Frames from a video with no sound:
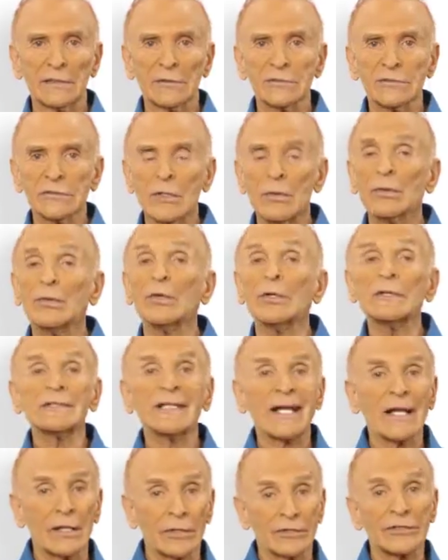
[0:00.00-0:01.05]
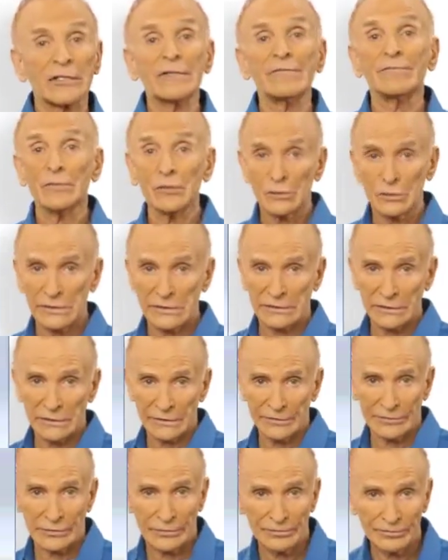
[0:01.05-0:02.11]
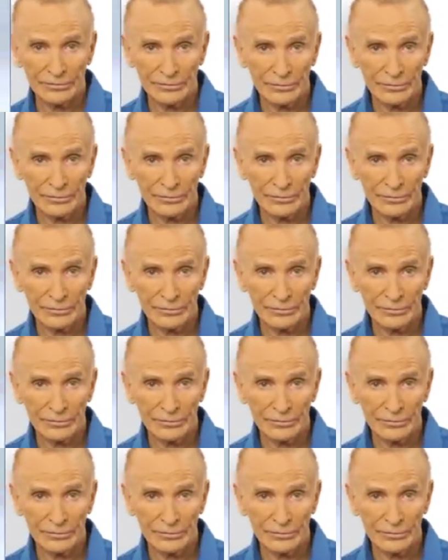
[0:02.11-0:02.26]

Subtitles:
those so-called healthy foods deliver.